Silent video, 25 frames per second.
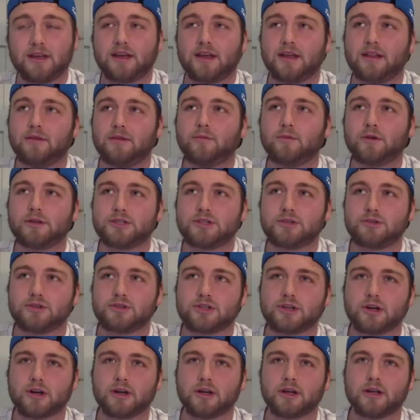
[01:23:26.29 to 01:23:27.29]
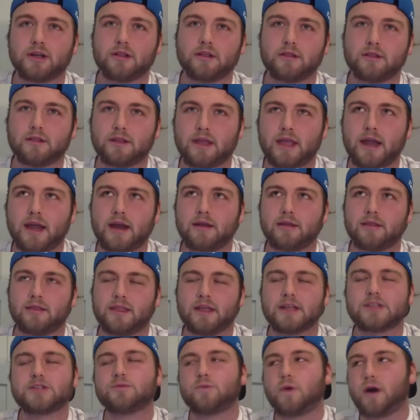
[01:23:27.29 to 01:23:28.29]
And then once you start getting,
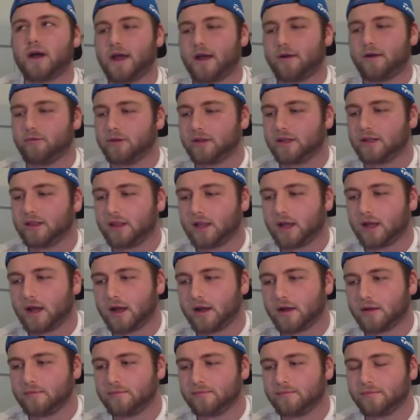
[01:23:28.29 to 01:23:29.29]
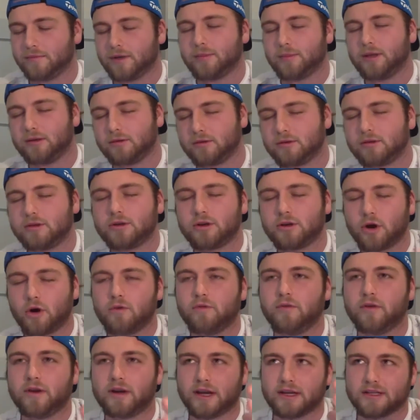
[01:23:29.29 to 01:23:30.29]
that's why I really I mean,
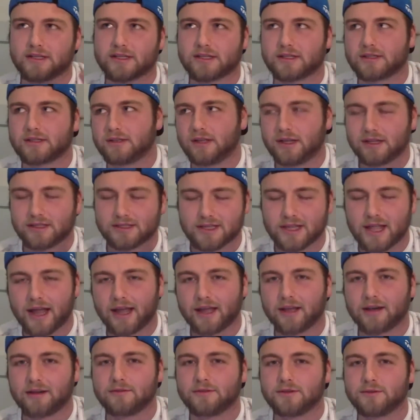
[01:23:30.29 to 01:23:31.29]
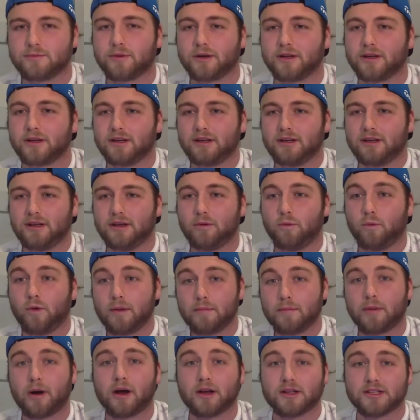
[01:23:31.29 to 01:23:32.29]
COVID has its negatives, but
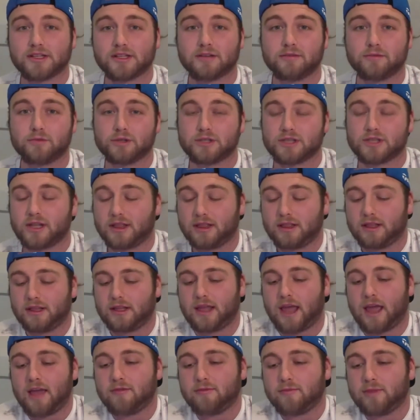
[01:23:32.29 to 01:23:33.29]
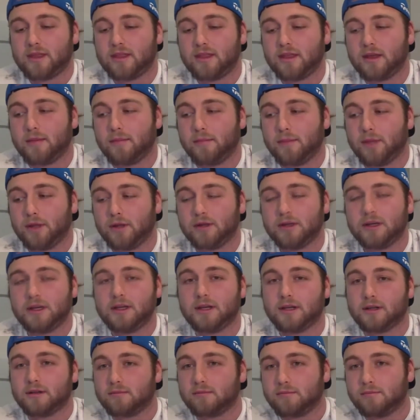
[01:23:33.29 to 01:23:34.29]
one positive was it gave me the ability
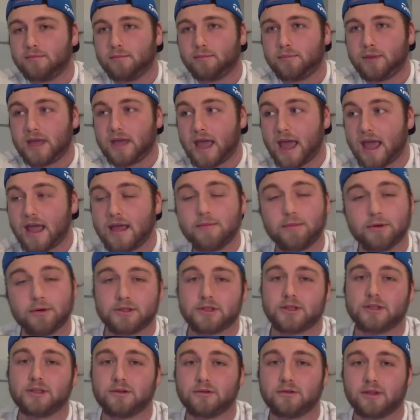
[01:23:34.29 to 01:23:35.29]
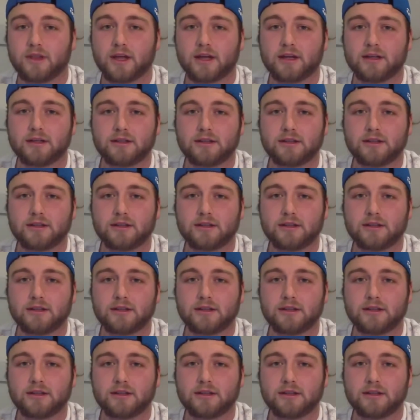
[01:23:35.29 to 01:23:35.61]
to be able to do that,